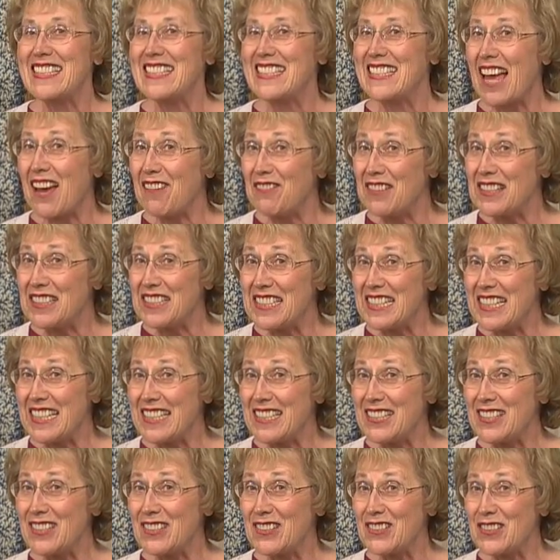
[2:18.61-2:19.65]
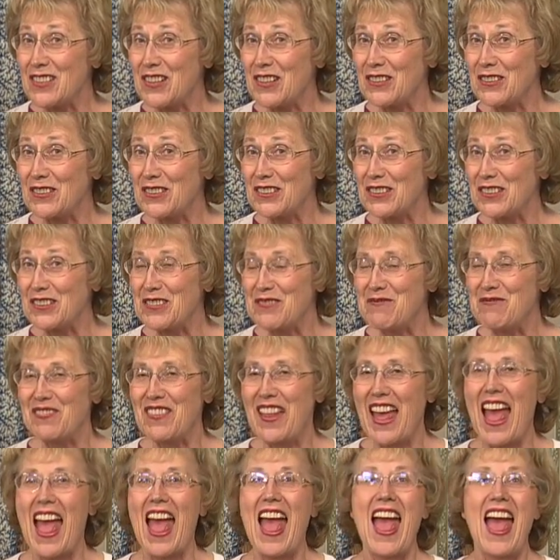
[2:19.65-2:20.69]
17 years older,
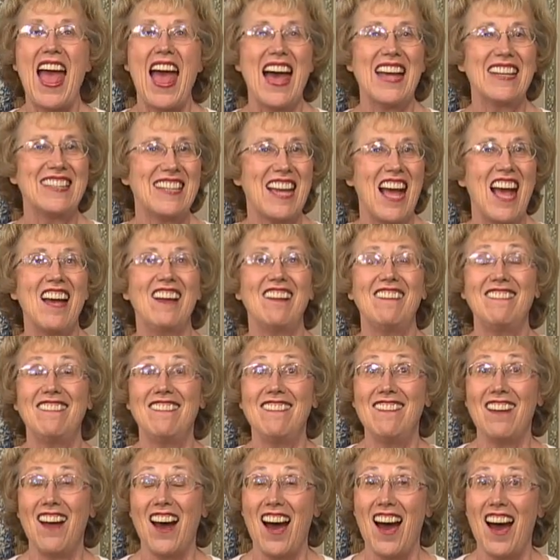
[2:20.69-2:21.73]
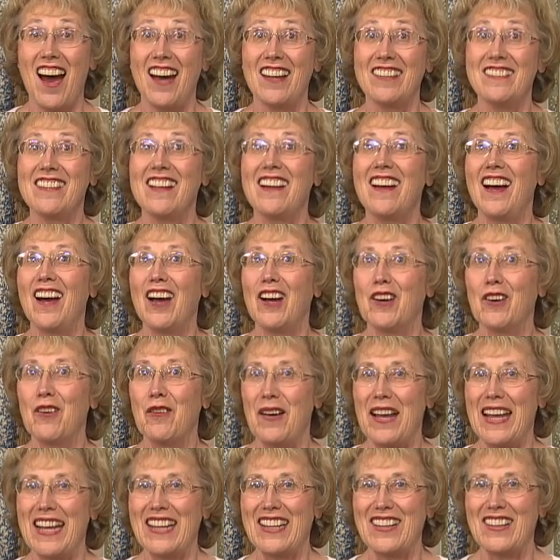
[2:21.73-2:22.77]
and not a
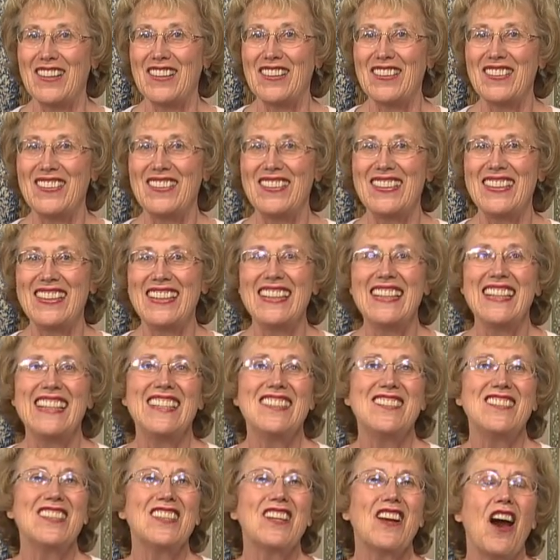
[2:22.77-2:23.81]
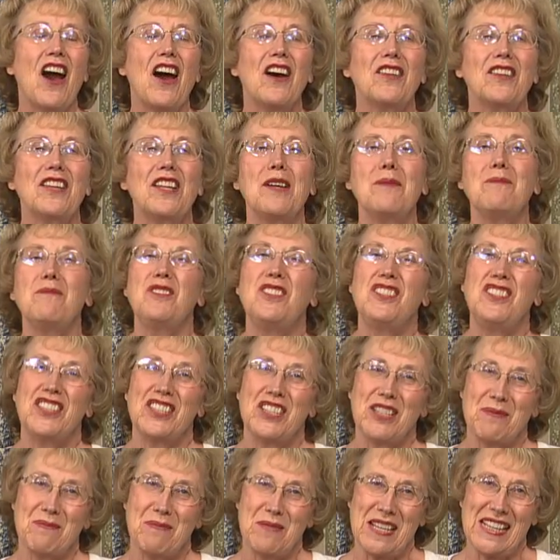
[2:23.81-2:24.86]
Quaker. She called him
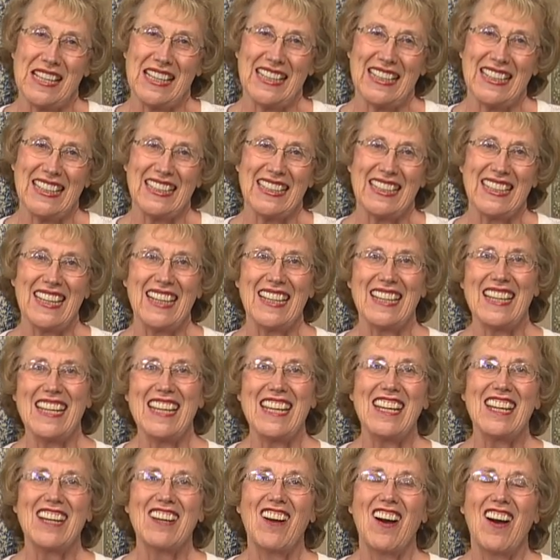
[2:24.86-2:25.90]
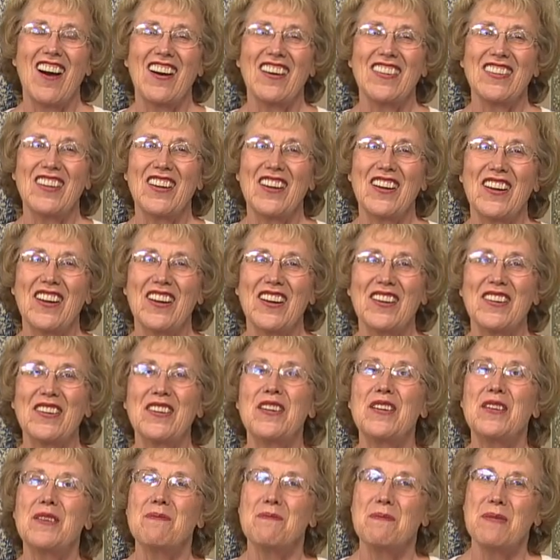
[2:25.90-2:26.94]
Jimmy, and he called her
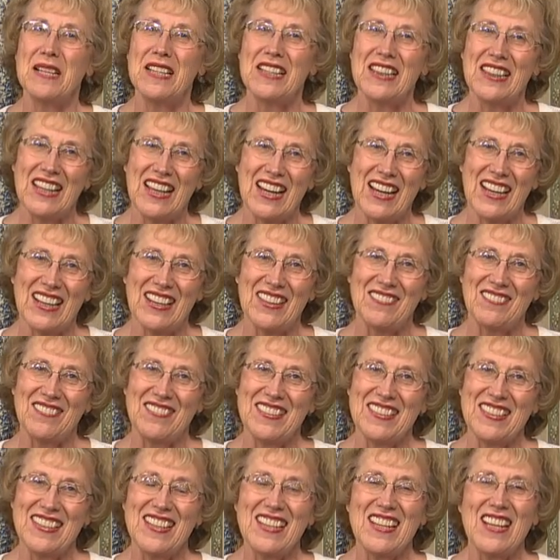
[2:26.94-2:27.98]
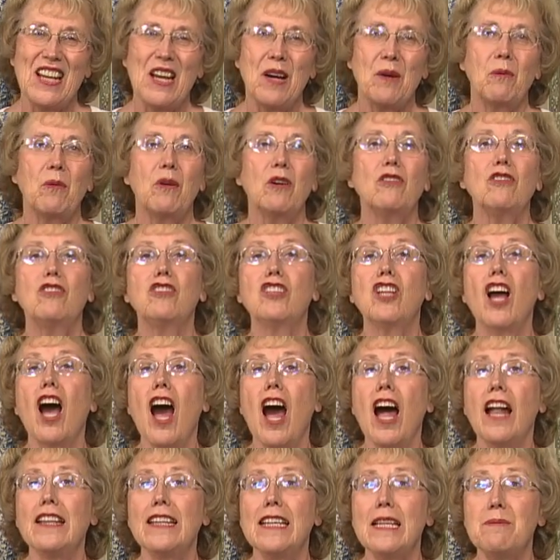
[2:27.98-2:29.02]
Beloved. Well,
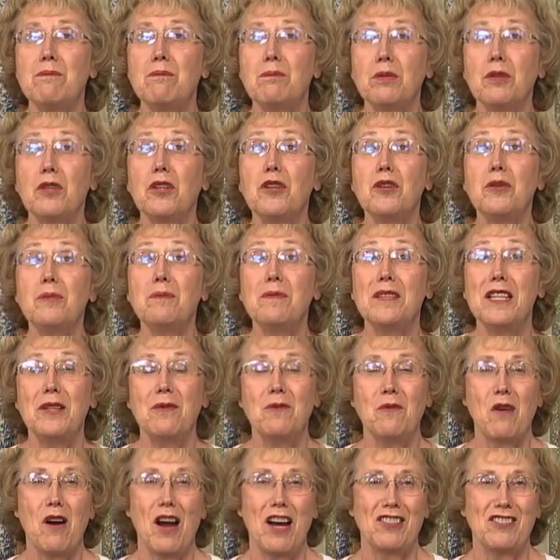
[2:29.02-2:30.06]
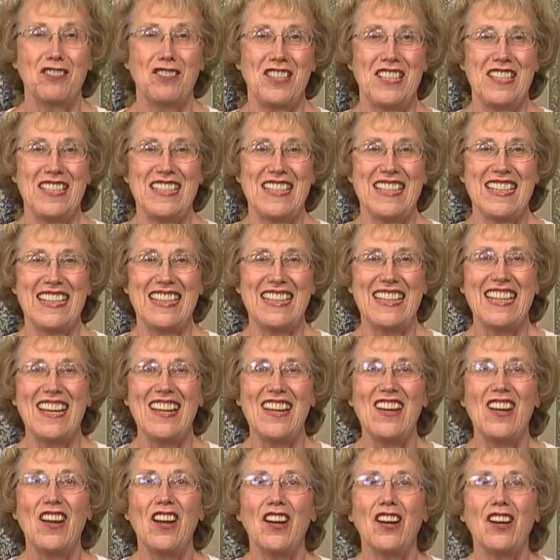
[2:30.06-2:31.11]
Dolly bloomed in Washington.
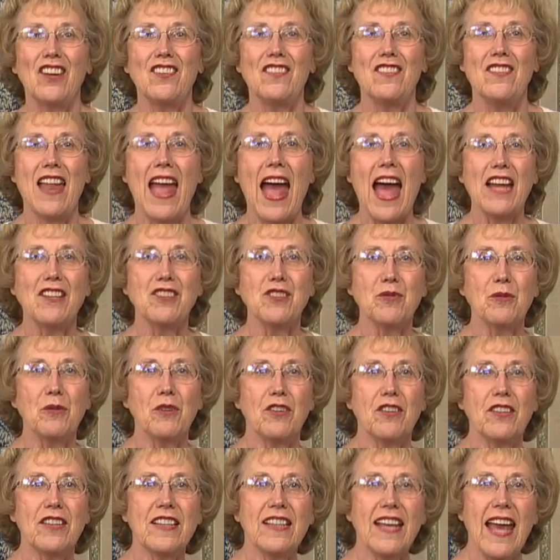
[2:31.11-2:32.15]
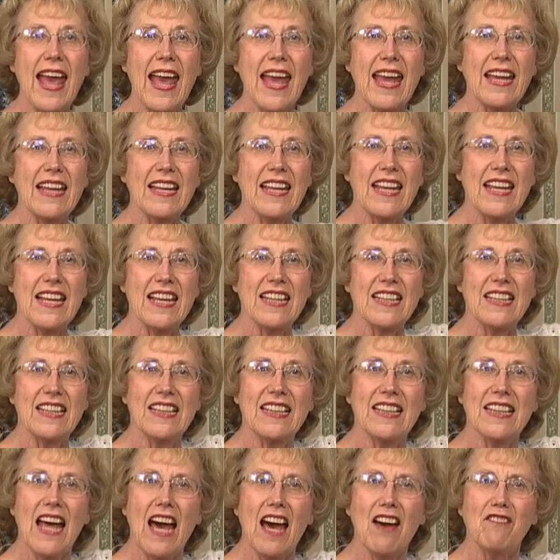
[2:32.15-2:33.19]
Her natural gaiety
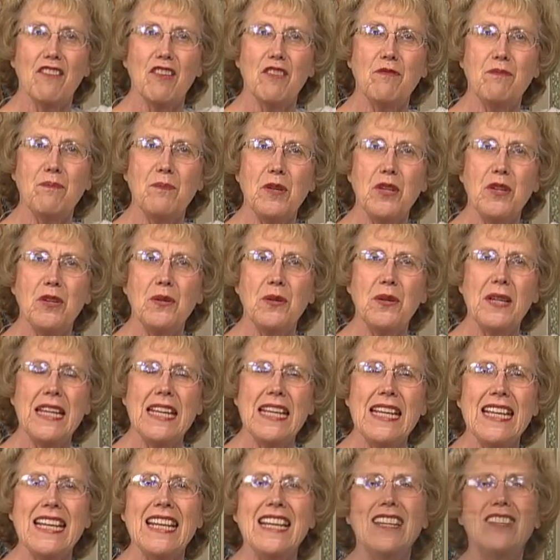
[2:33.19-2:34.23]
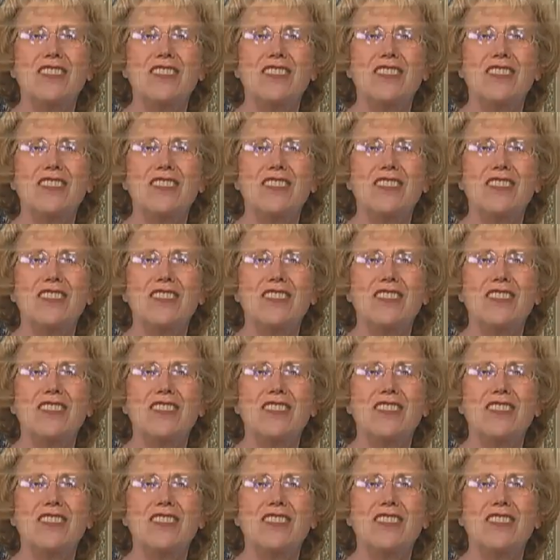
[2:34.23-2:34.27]
and love of beauty